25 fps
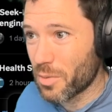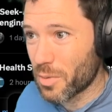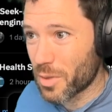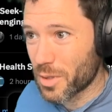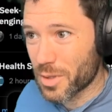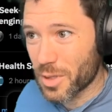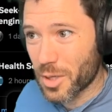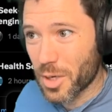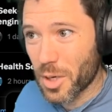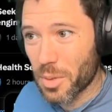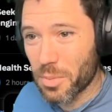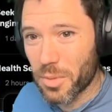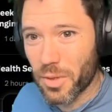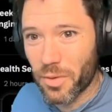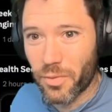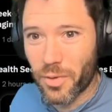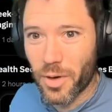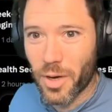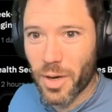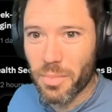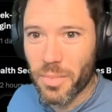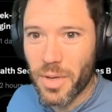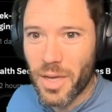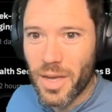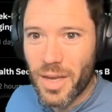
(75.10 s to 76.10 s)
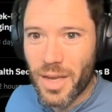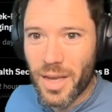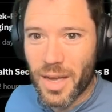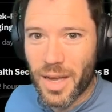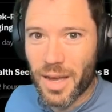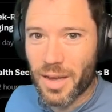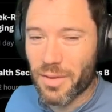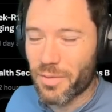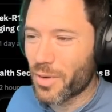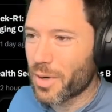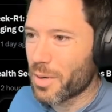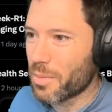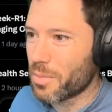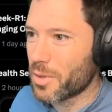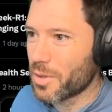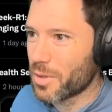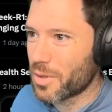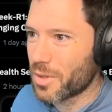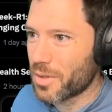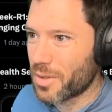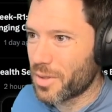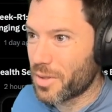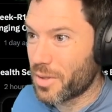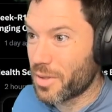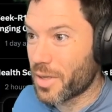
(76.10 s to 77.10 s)
was coming from
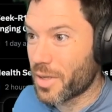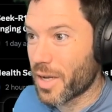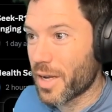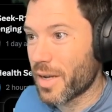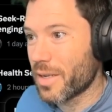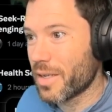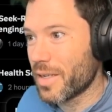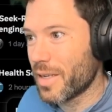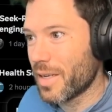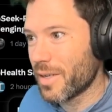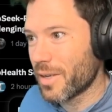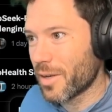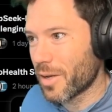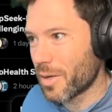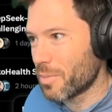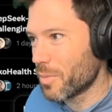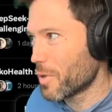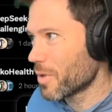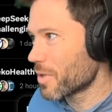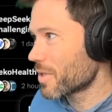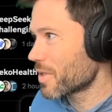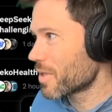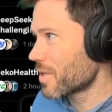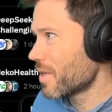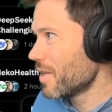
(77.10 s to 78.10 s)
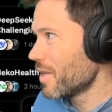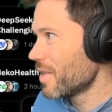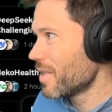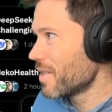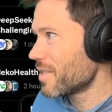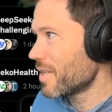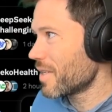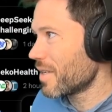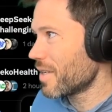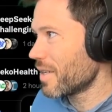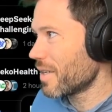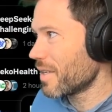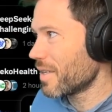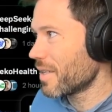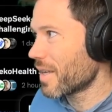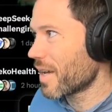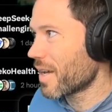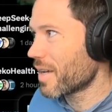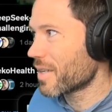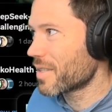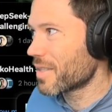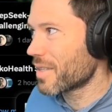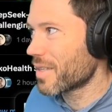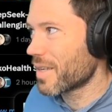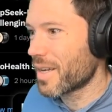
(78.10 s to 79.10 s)
none other than Elon Musk, saying
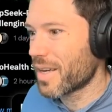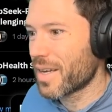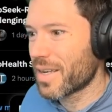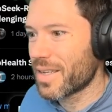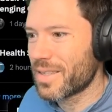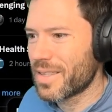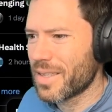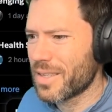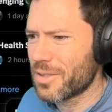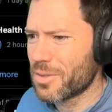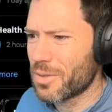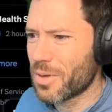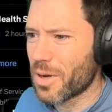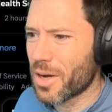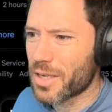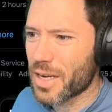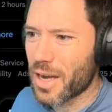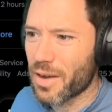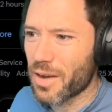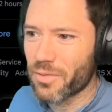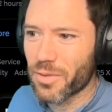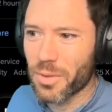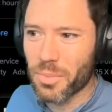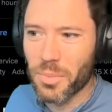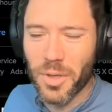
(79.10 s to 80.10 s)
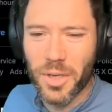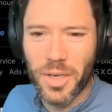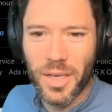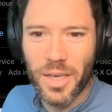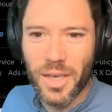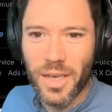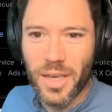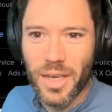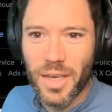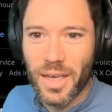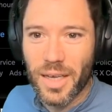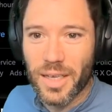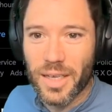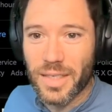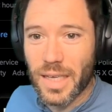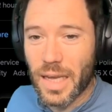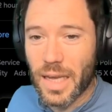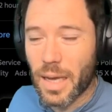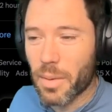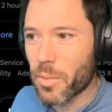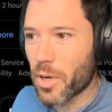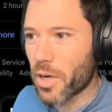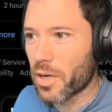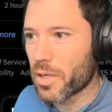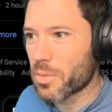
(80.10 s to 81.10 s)
that they do not have the money, and
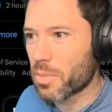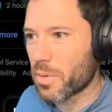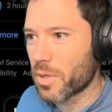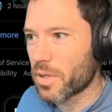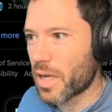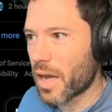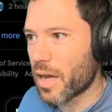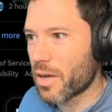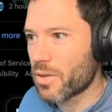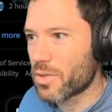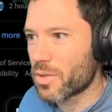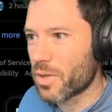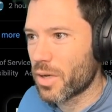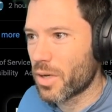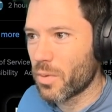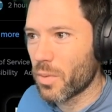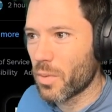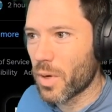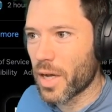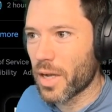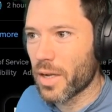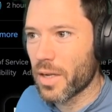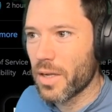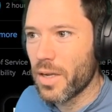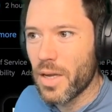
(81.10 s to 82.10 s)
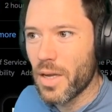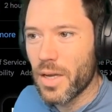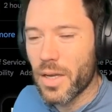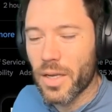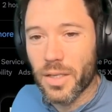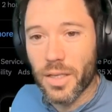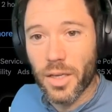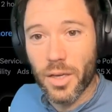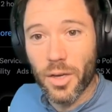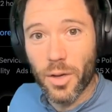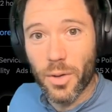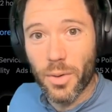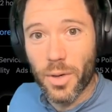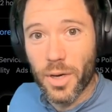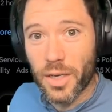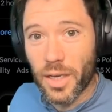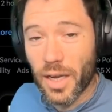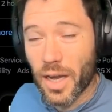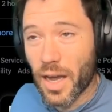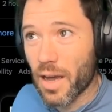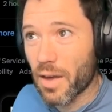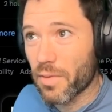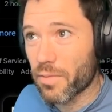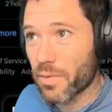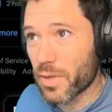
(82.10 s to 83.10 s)
Sam Altman countering, well, they already
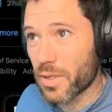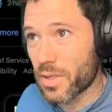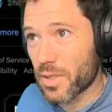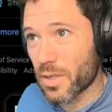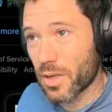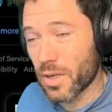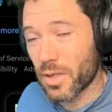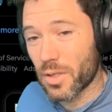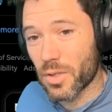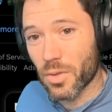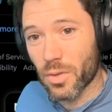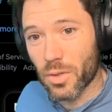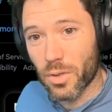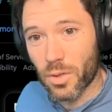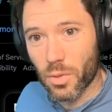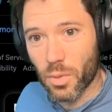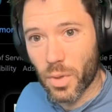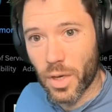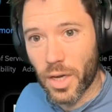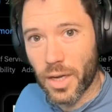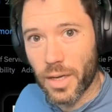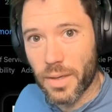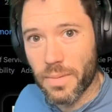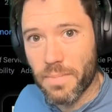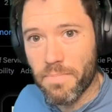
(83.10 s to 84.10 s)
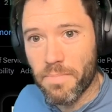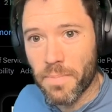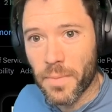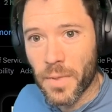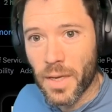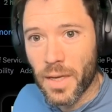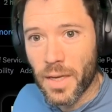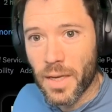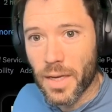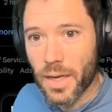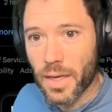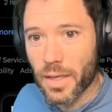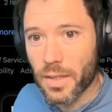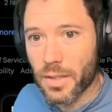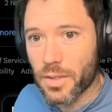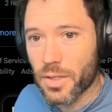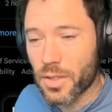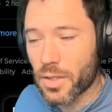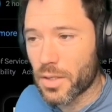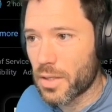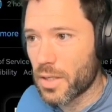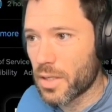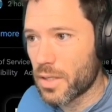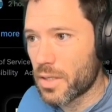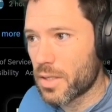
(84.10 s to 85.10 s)
have a site underway. And
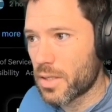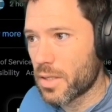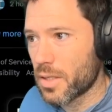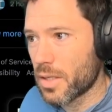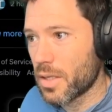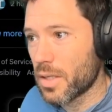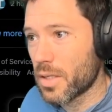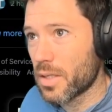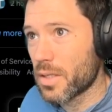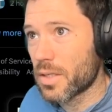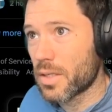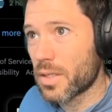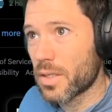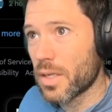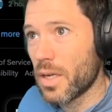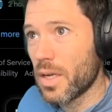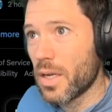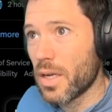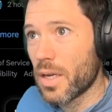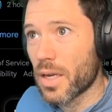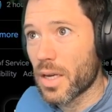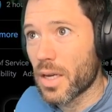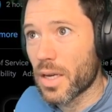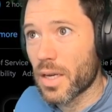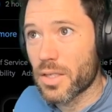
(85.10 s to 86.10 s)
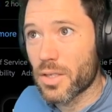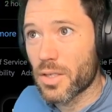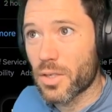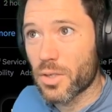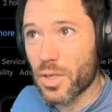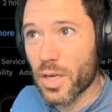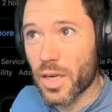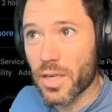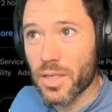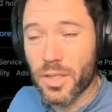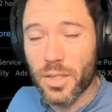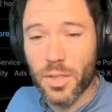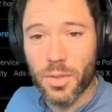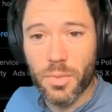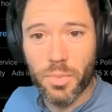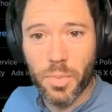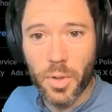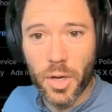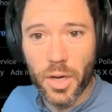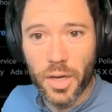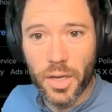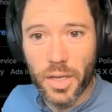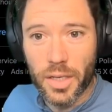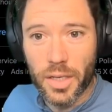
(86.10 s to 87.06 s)
this is suggested by